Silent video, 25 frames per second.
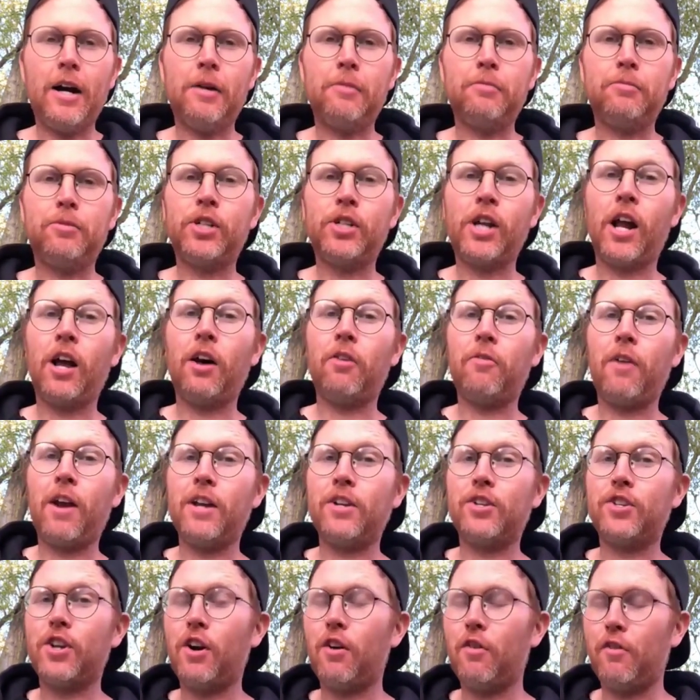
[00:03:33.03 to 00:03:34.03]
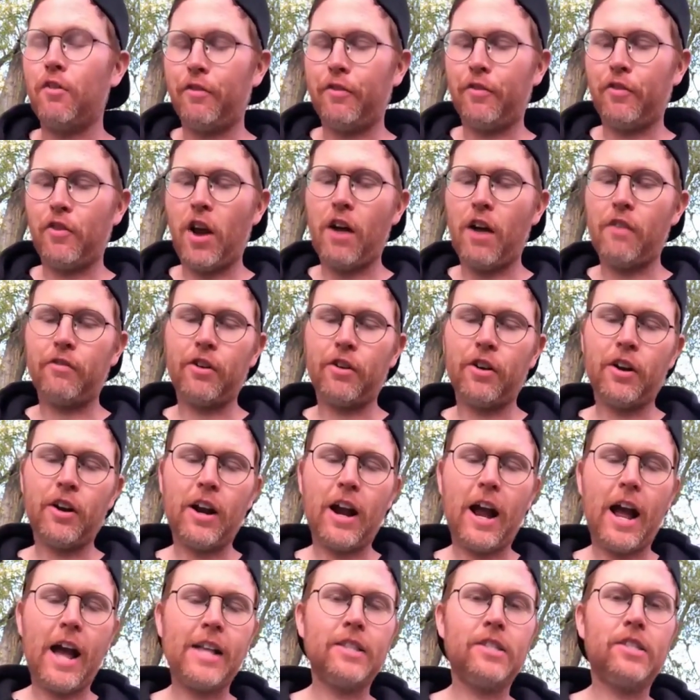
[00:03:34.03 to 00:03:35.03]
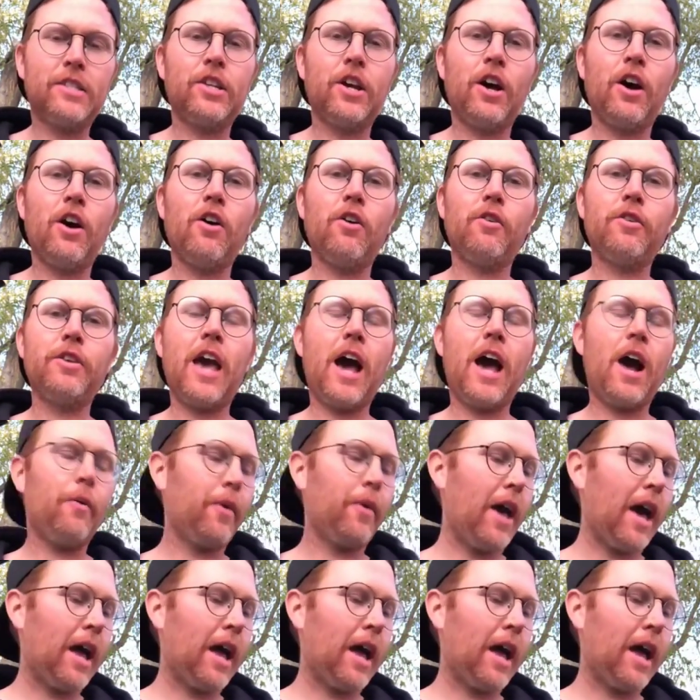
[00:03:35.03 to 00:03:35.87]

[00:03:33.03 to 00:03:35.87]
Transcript: Shout out Rancho forever. And so yeah,